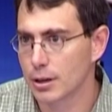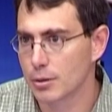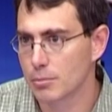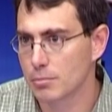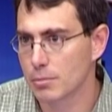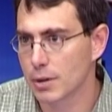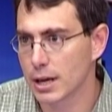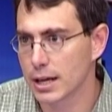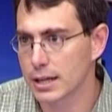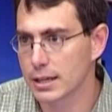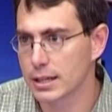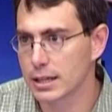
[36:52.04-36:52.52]

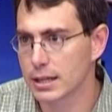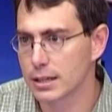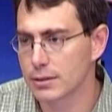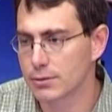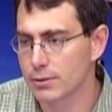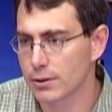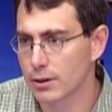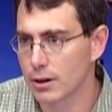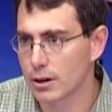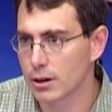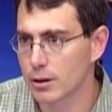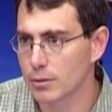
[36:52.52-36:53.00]
By
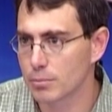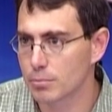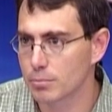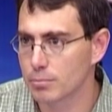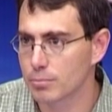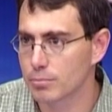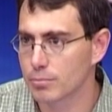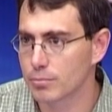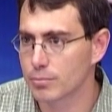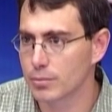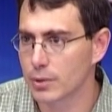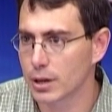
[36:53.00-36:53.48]
default,
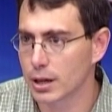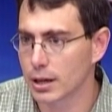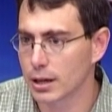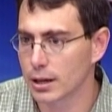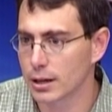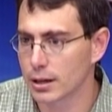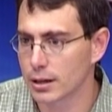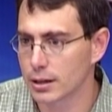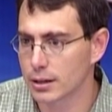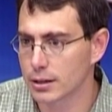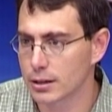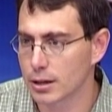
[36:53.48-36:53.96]

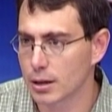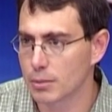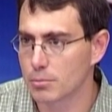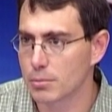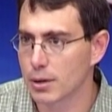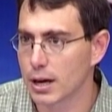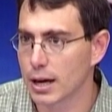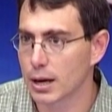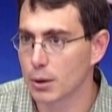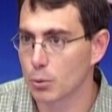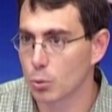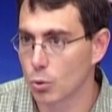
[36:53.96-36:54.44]
uh,
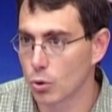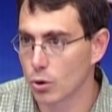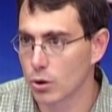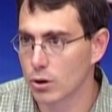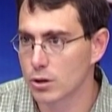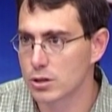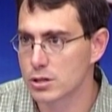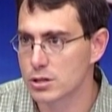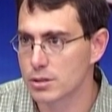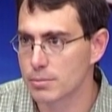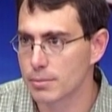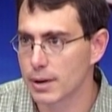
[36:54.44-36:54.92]
NumPy
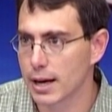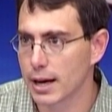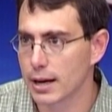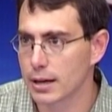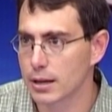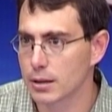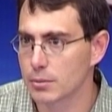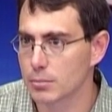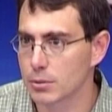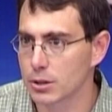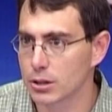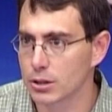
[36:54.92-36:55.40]
warns
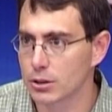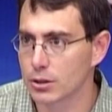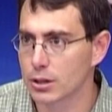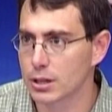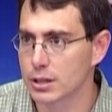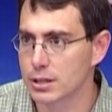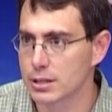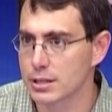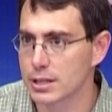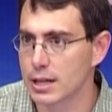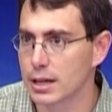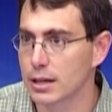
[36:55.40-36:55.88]
about it, but you
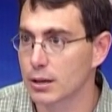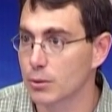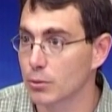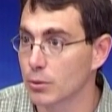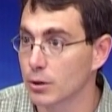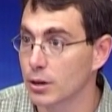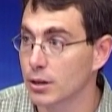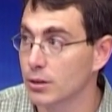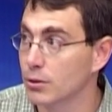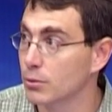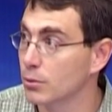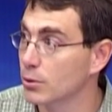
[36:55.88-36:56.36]
can set it
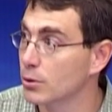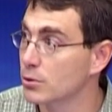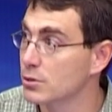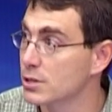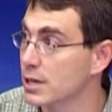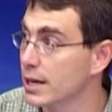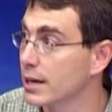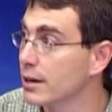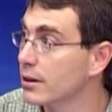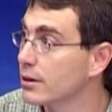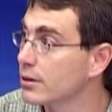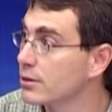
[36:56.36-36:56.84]
where it throws
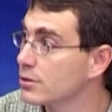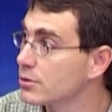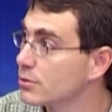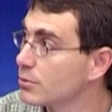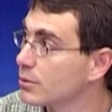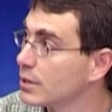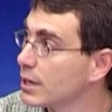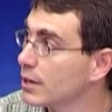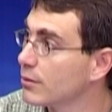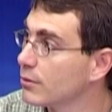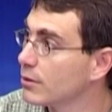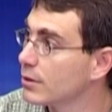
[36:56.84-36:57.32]
errors
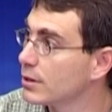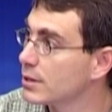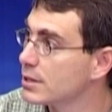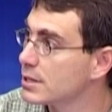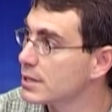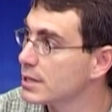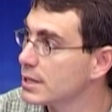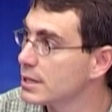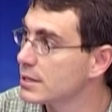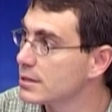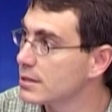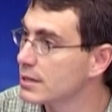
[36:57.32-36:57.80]
whenever it
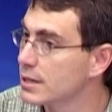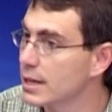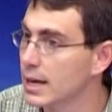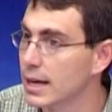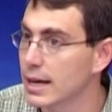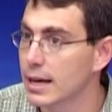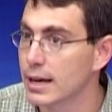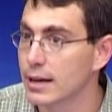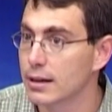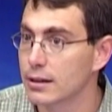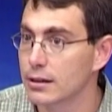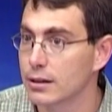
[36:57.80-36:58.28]
sees a
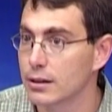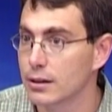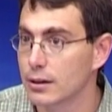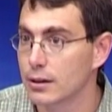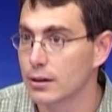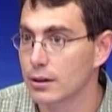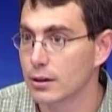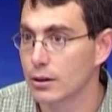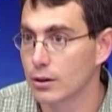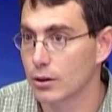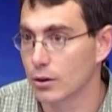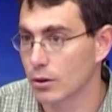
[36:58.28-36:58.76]
nan,
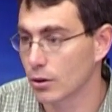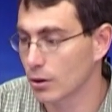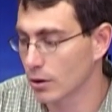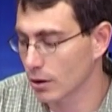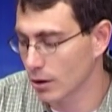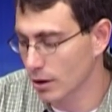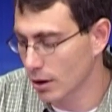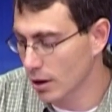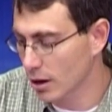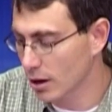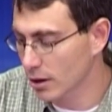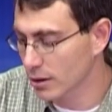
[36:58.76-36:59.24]

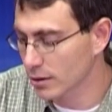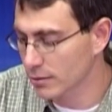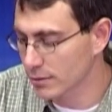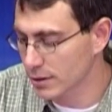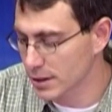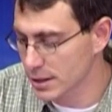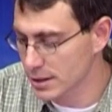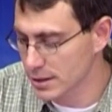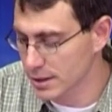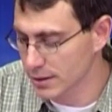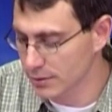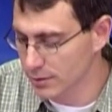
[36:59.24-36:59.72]
or all of
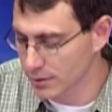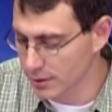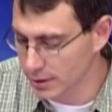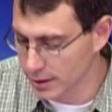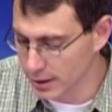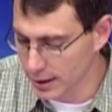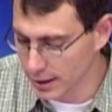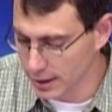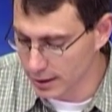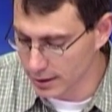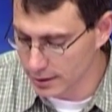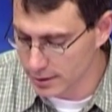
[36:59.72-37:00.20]
these different
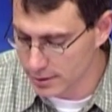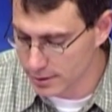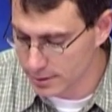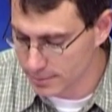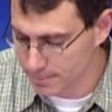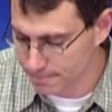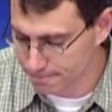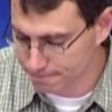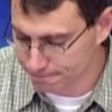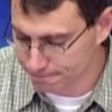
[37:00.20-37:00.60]
things.